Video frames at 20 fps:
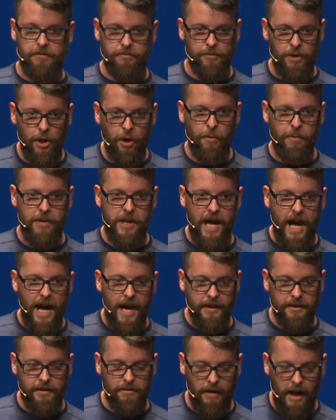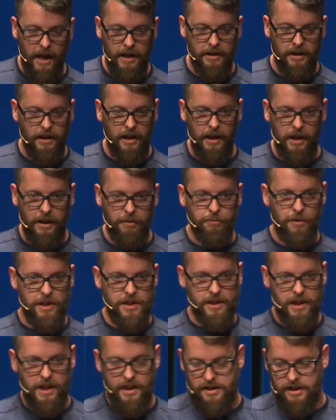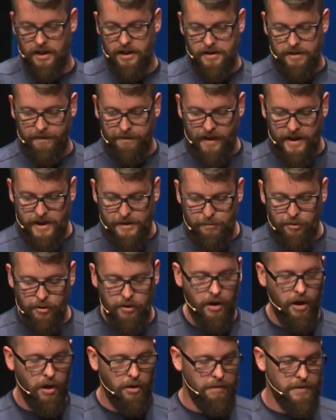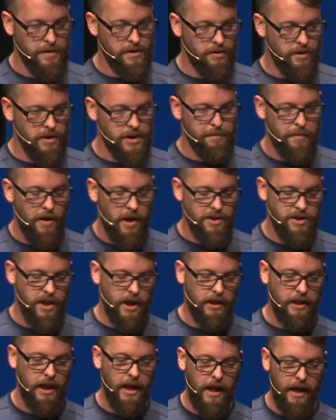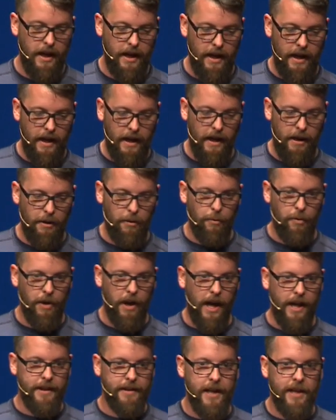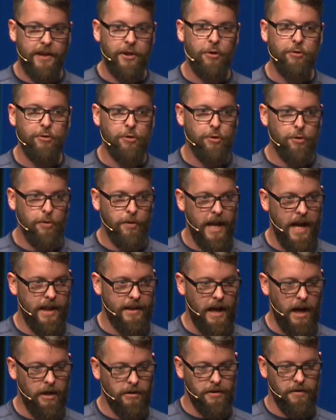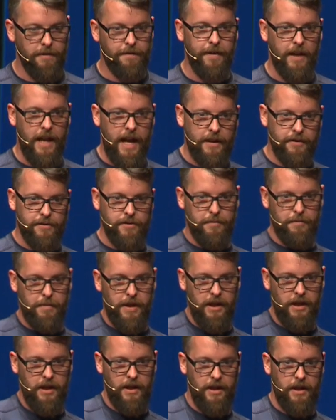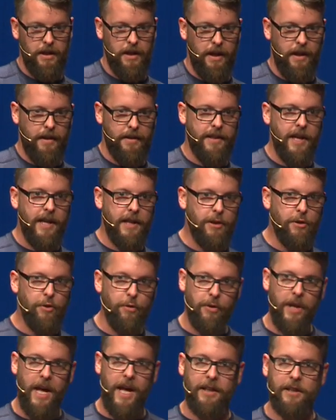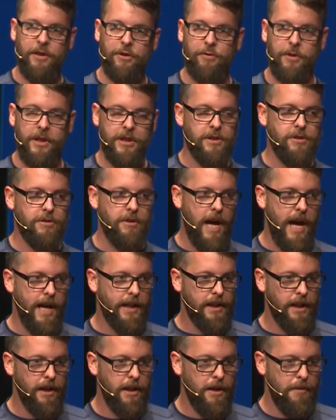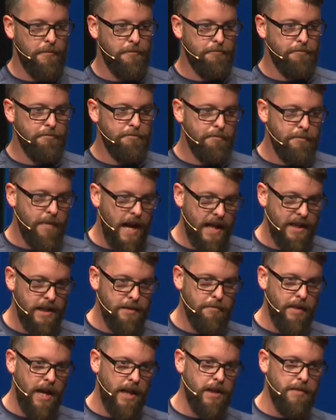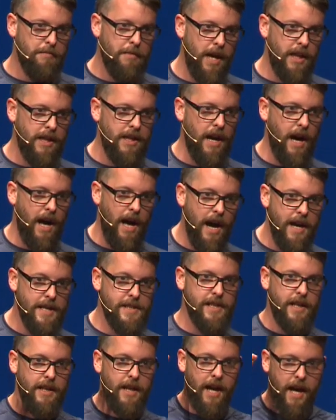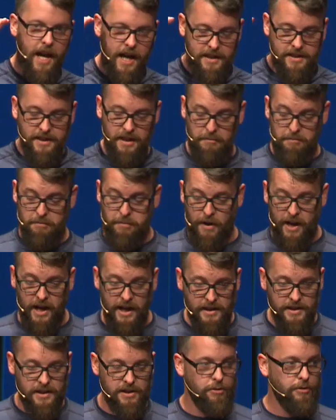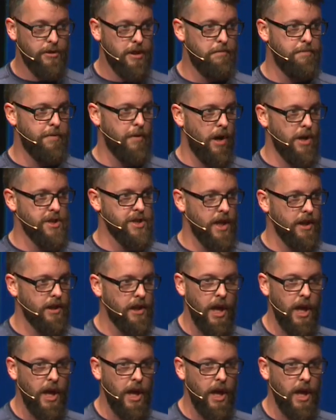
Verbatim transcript: know React, right? It was, it's, it's a Facebook open source project. And they don't do that out of philanthropy. They do that to attract many, many, many eyes and heads and brains to the project